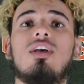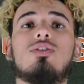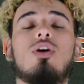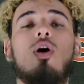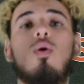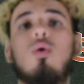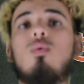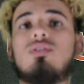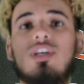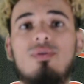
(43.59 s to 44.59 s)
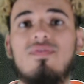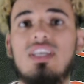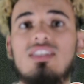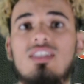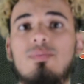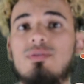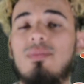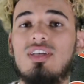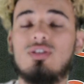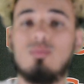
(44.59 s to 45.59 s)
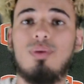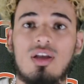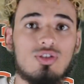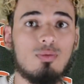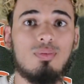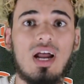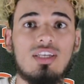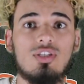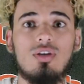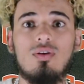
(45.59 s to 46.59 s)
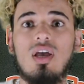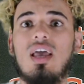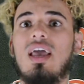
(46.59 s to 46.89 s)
So some of these tips might surprise you,